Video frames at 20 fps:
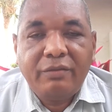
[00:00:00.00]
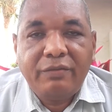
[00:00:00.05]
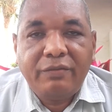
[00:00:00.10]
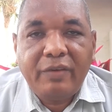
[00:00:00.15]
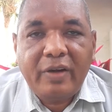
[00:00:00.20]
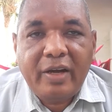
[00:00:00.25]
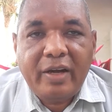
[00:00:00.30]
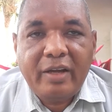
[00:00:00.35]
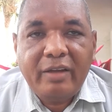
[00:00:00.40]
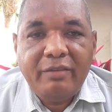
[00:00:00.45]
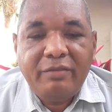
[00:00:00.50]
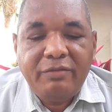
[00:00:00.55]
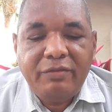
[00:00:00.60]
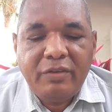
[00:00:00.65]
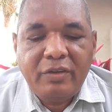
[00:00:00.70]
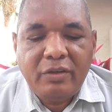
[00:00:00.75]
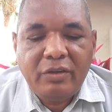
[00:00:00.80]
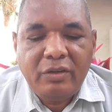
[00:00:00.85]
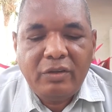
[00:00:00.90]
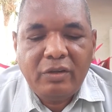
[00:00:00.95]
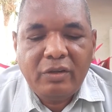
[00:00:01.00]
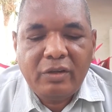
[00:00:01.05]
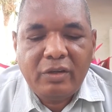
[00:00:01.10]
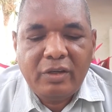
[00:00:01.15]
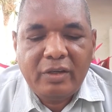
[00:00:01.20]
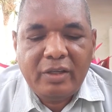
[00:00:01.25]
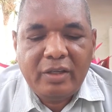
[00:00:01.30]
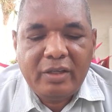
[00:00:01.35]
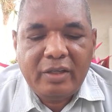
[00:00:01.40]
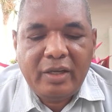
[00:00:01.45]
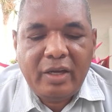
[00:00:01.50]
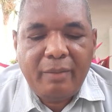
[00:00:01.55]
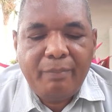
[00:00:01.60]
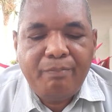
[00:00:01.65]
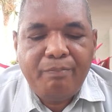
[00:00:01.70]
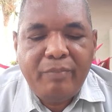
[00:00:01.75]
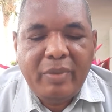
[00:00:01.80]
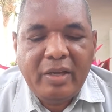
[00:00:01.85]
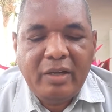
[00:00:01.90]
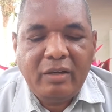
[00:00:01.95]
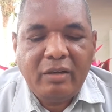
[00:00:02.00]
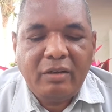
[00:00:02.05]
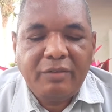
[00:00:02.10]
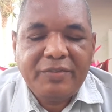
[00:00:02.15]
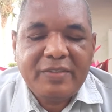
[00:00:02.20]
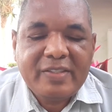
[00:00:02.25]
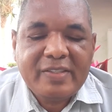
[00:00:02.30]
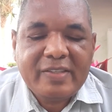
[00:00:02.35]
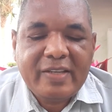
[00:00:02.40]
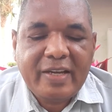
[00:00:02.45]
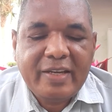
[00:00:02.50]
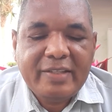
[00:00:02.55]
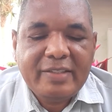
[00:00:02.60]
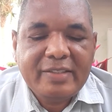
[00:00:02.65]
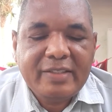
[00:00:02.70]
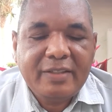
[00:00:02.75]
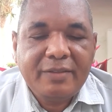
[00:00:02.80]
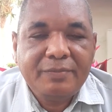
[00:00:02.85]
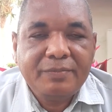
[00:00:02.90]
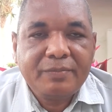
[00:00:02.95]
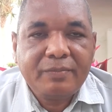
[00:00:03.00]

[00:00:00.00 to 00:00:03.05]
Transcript: 5, you're going to need a bill of site.